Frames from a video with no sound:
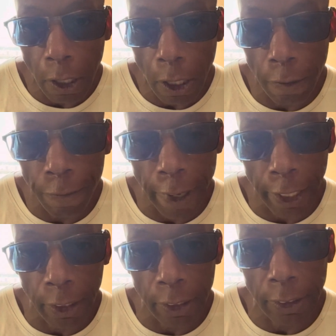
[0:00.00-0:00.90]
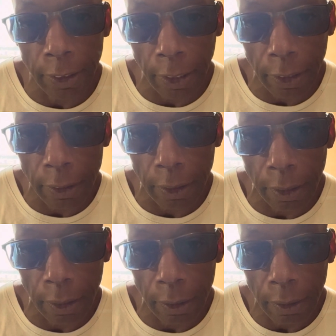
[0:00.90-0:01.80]
affect a
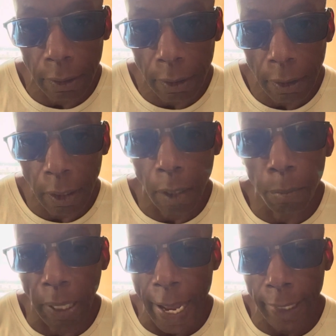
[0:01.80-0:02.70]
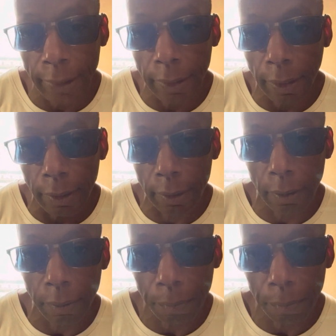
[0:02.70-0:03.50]
citizen, a black citizen,